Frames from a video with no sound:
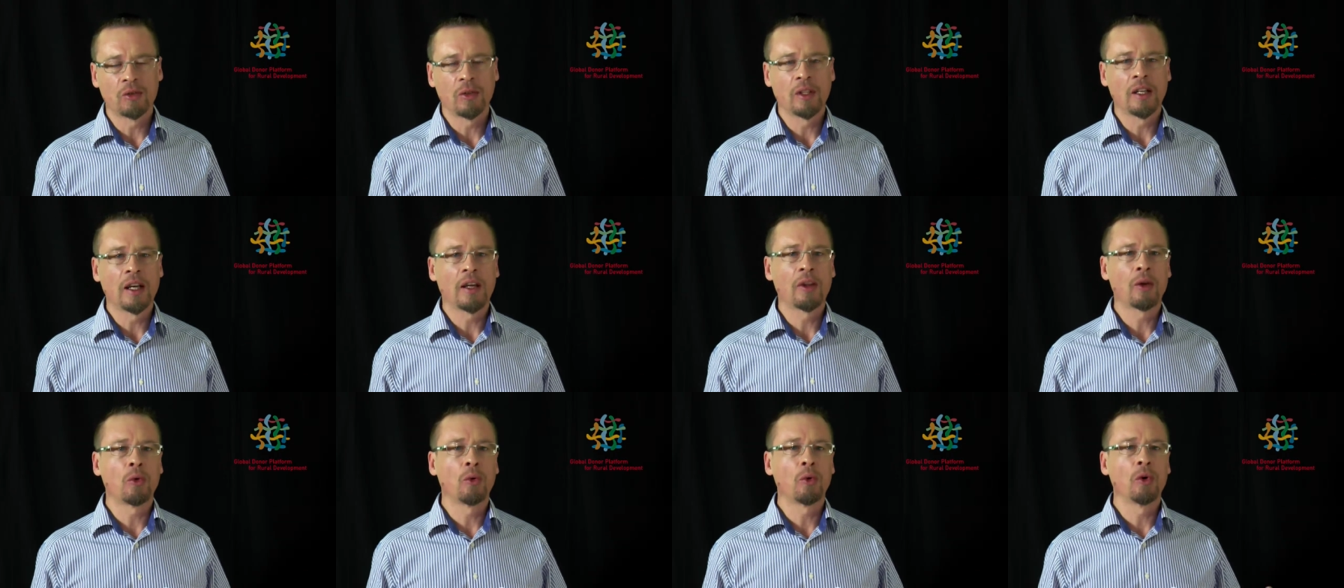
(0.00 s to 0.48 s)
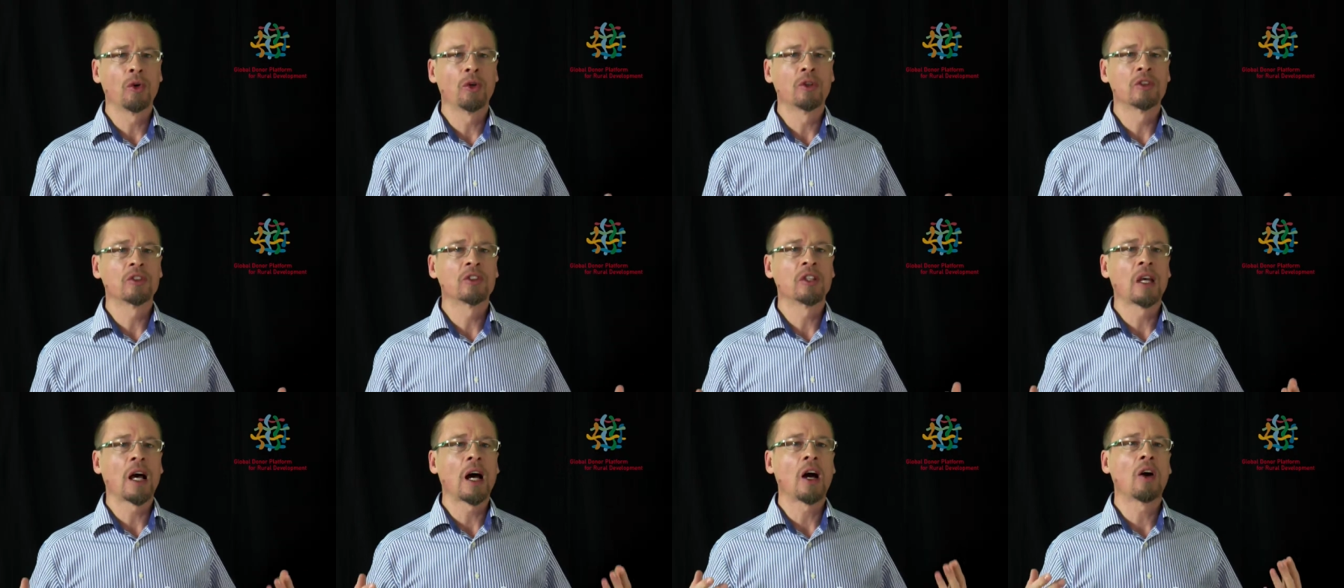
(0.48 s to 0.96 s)
So in other
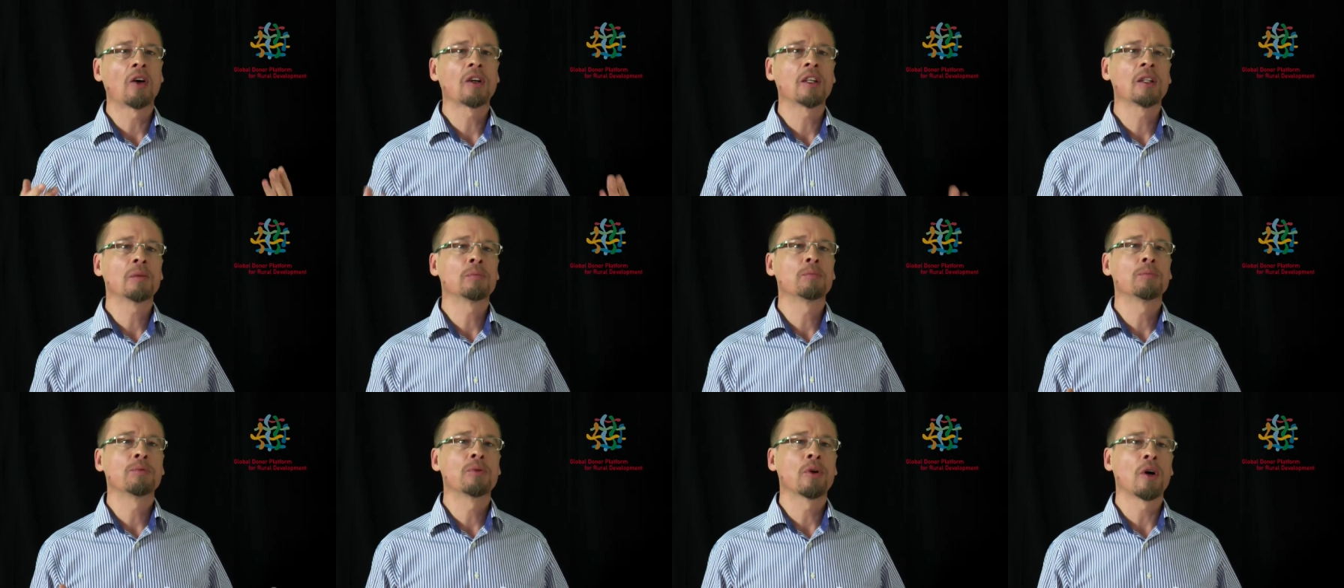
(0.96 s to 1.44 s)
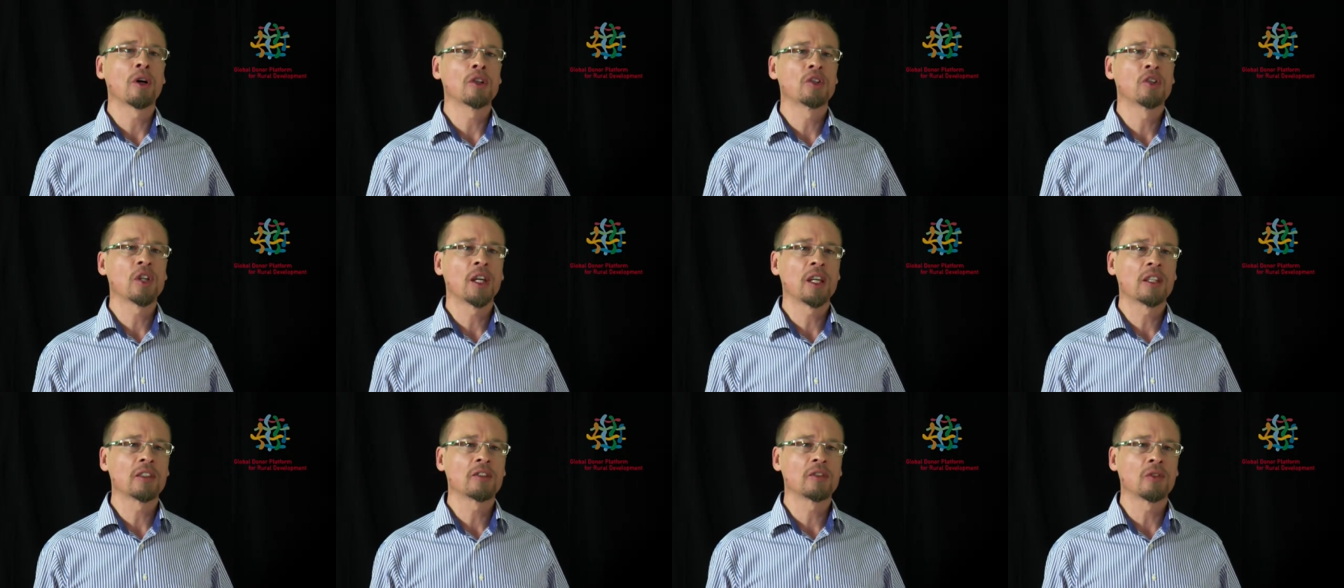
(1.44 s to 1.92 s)
words, how can
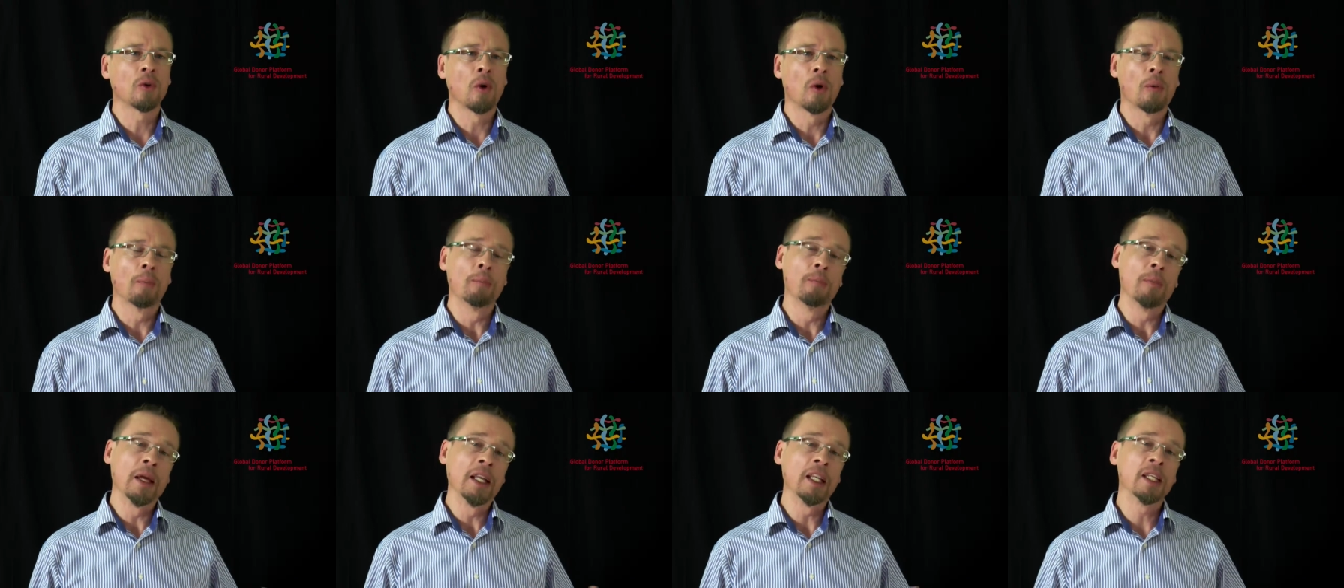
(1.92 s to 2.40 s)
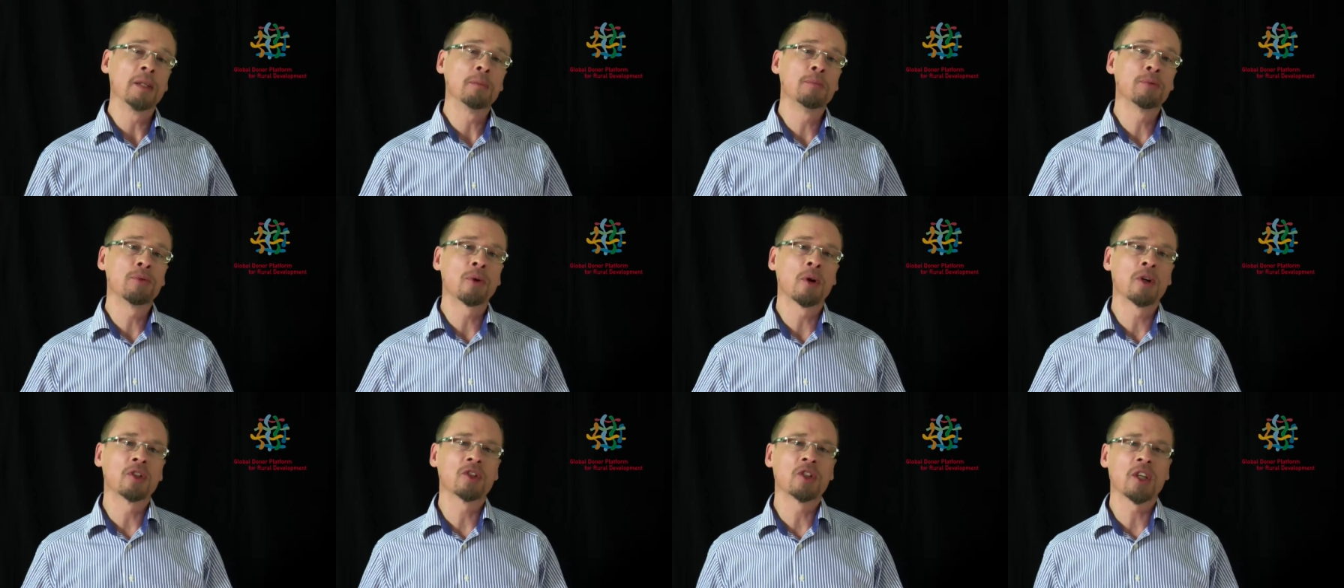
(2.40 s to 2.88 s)
projects or many
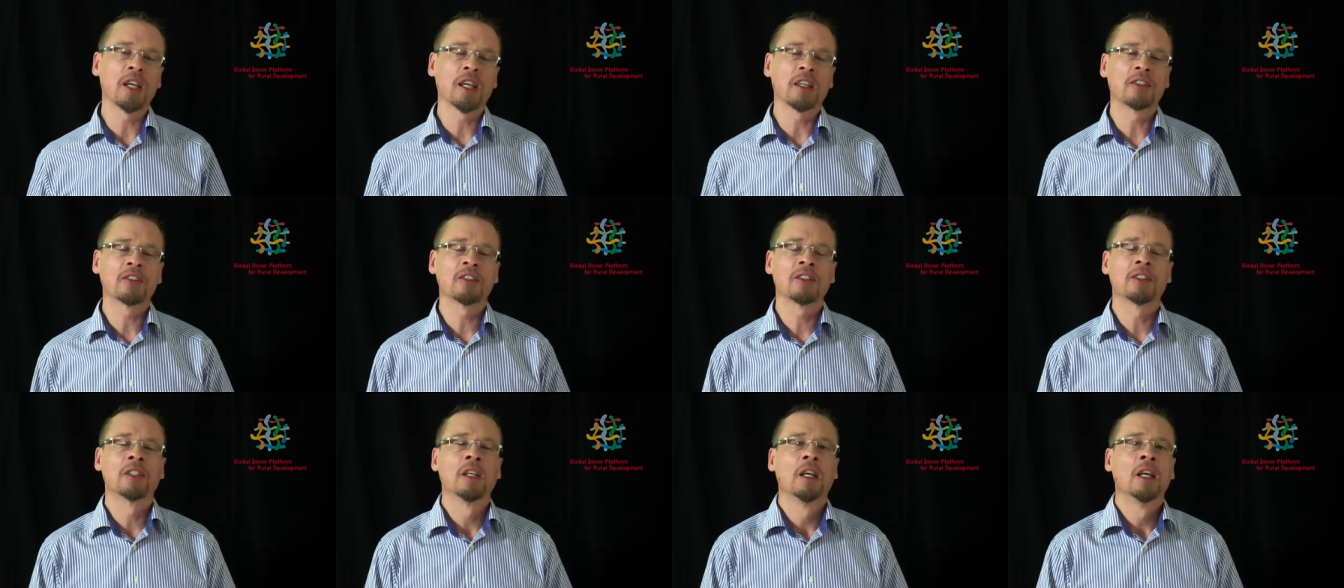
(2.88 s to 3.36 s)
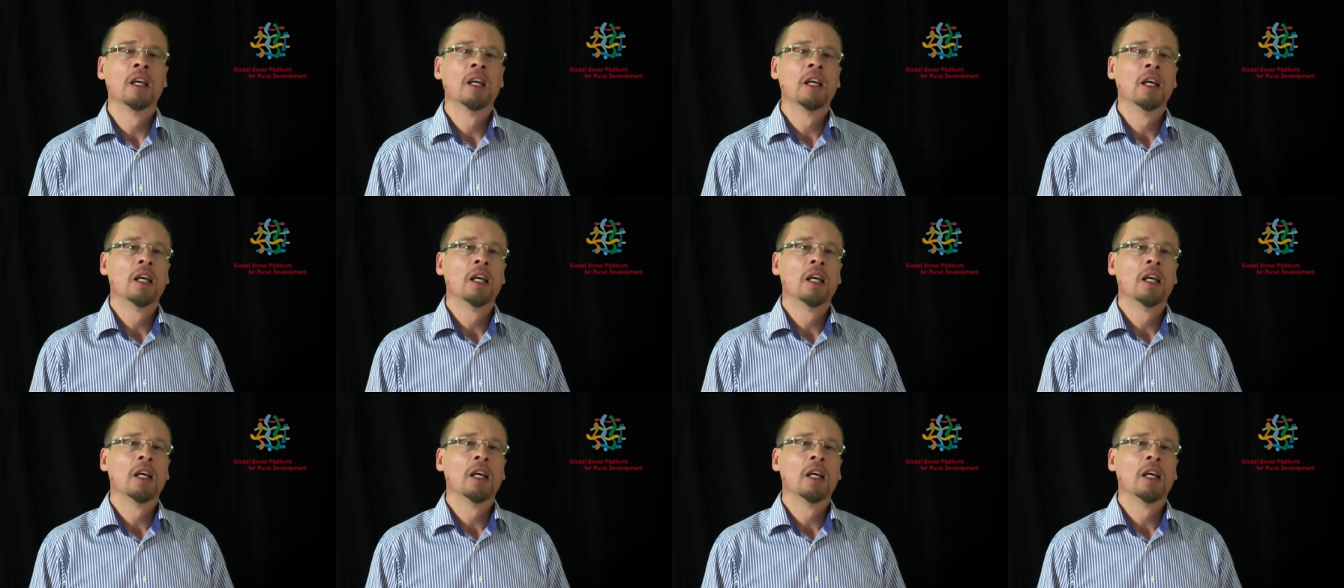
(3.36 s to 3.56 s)
projects